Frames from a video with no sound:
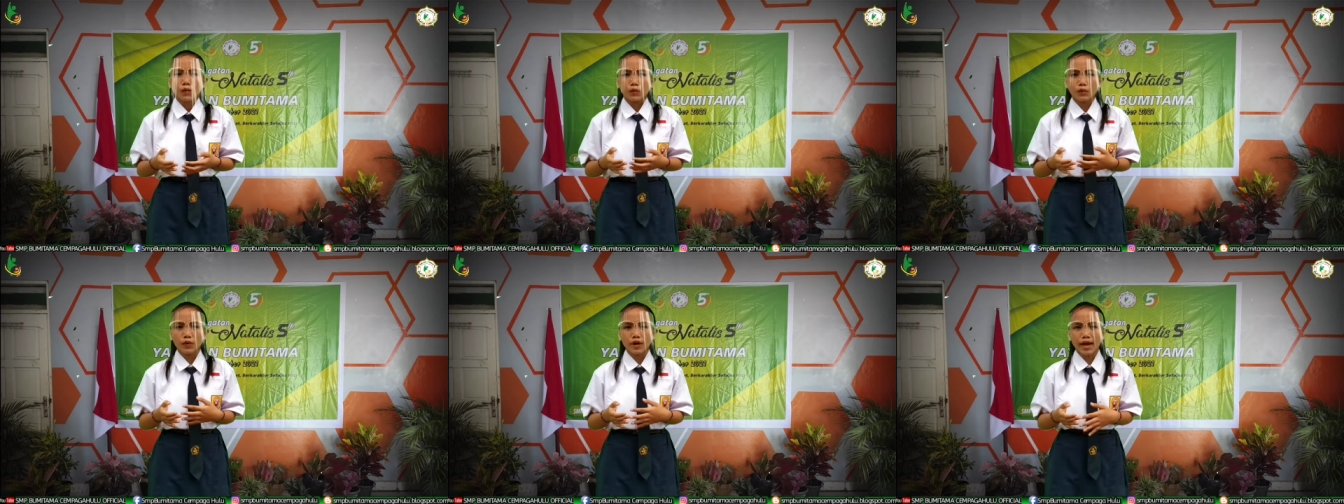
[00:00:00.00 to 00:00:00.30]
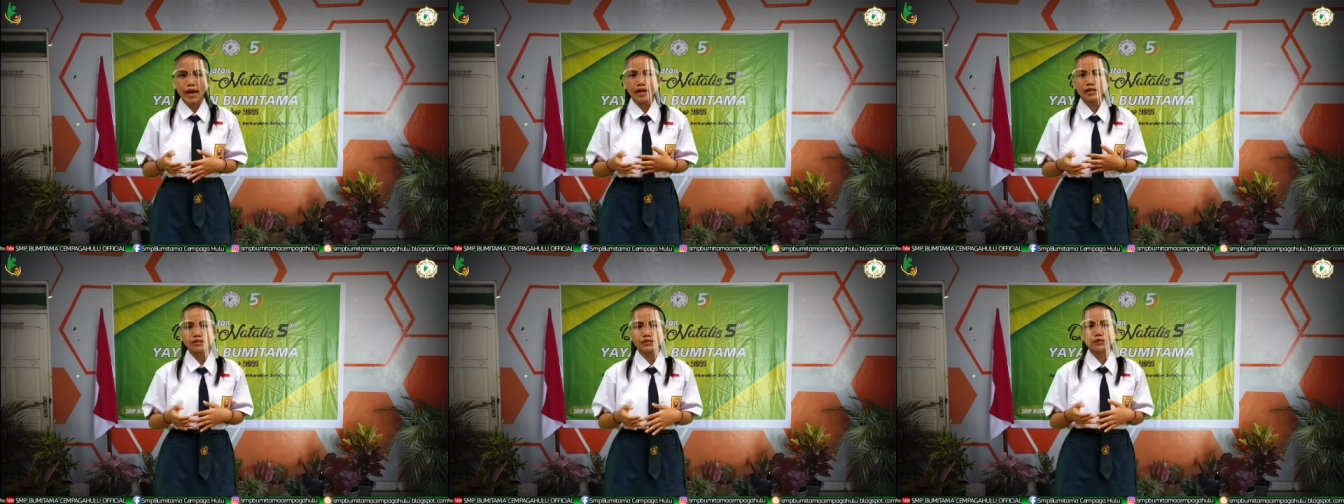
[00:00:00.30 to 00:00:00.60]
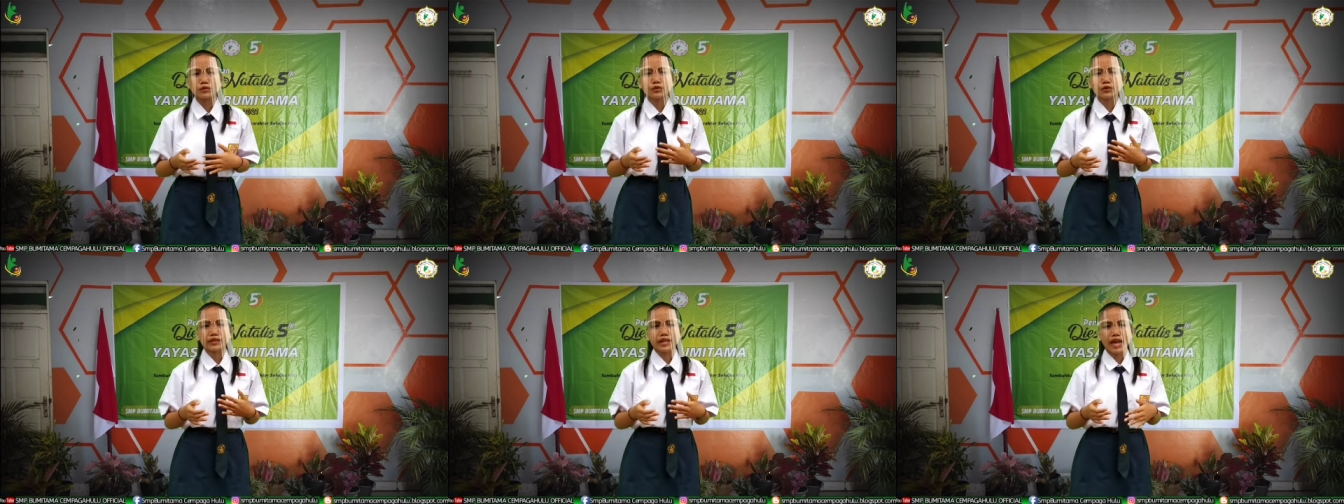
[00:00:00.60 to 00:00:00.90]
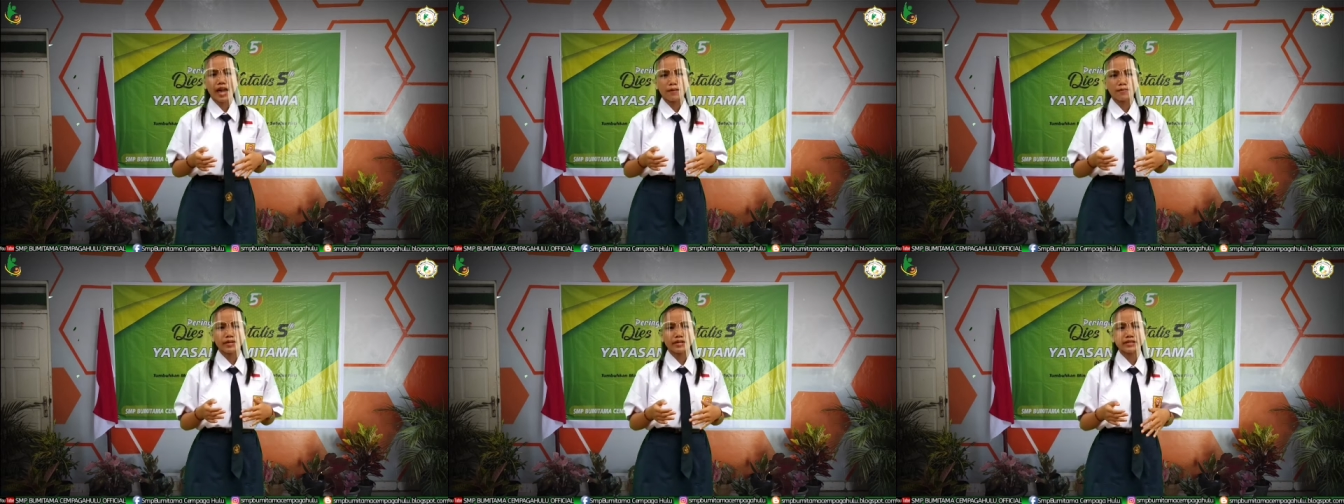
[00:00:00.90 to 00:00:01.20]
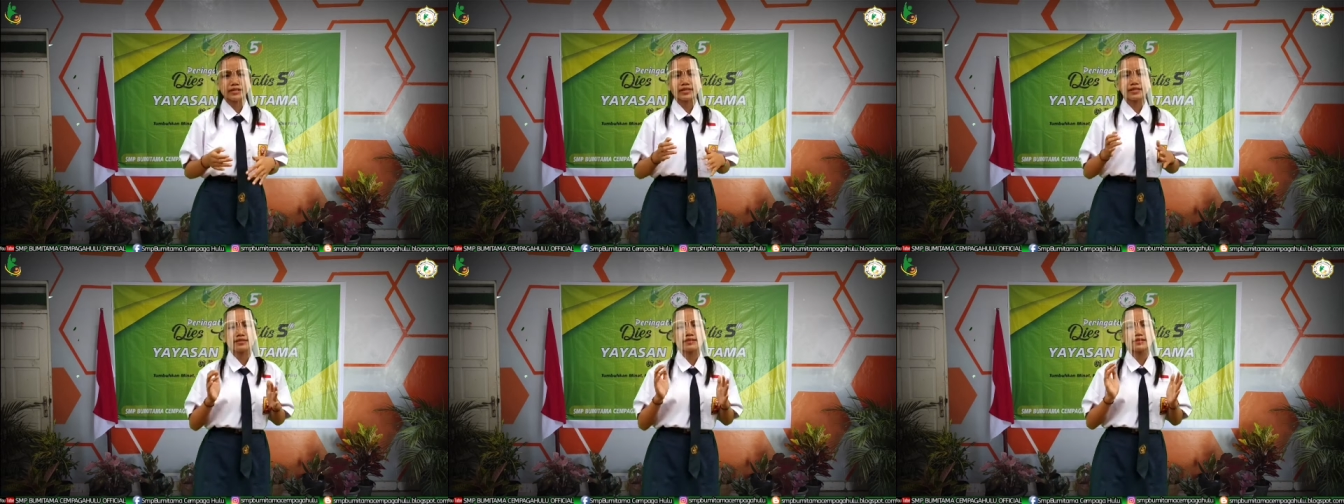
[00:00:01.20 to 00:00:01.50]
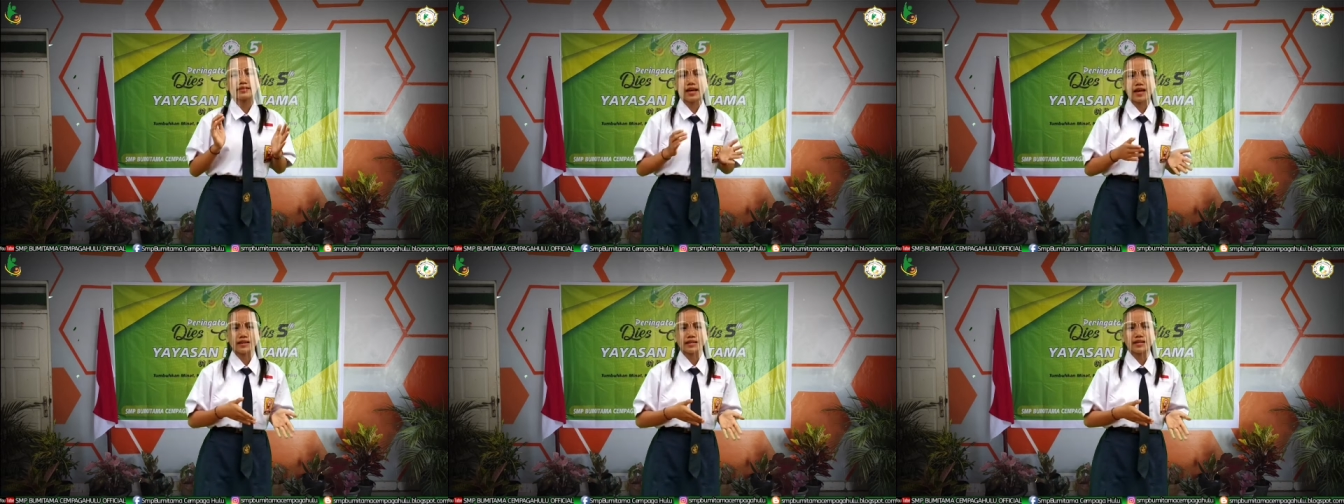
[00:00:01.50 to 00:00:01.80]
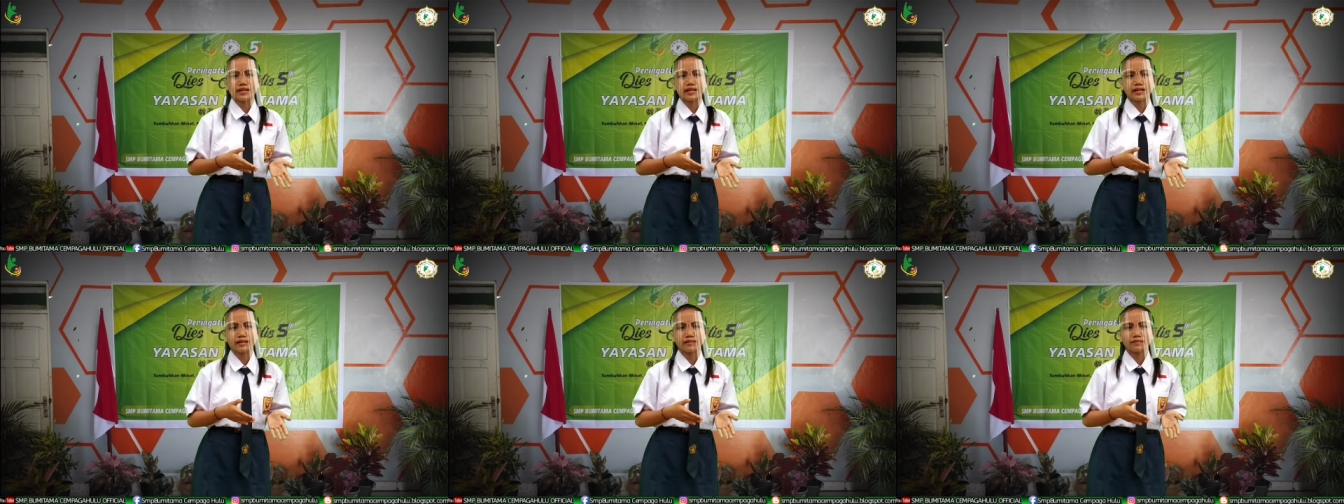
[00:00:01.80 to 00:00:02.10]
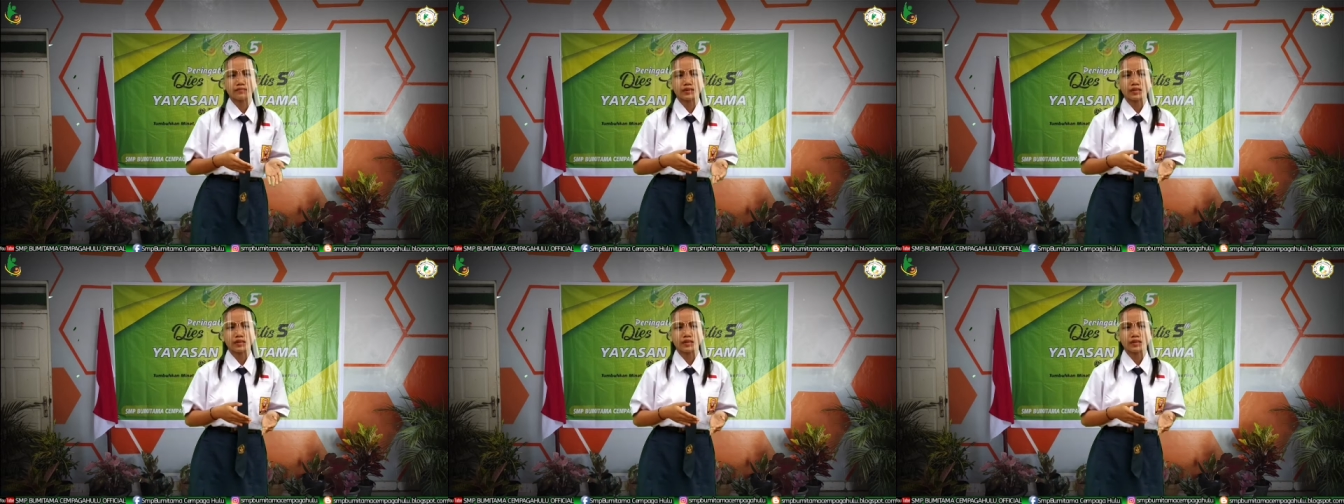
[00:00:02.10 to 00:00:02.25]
who has good habit in studying.